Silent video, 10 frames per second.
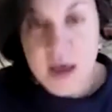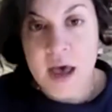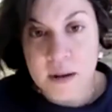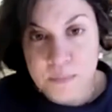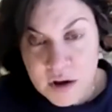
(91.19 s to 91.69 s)

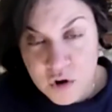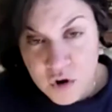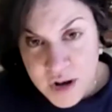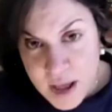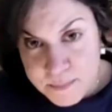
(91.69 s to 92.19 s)
And by
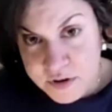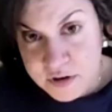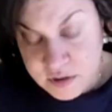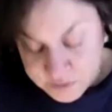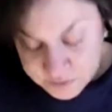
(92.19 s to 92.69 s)

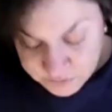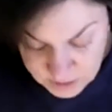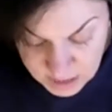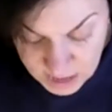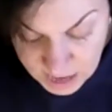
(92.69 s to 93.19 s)
collaborative,
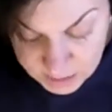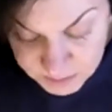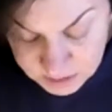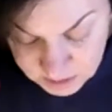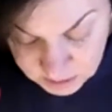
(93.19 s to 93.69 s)
I
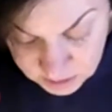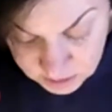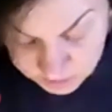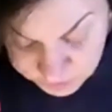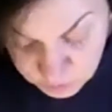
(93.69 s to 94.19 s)
mean the
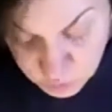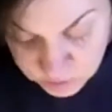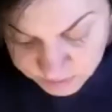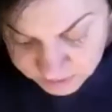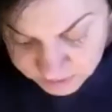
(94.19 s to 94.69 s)

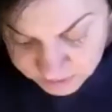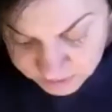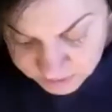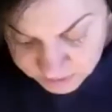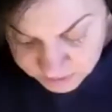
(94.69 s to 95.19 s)
irrefutable
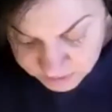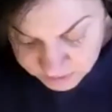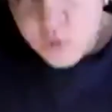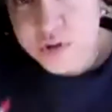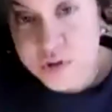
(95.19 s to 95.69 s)
fact that they
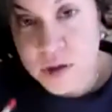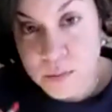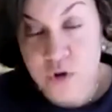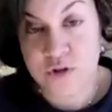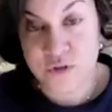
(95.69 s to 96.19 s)
both
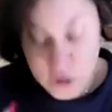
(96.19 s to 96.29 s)
emerge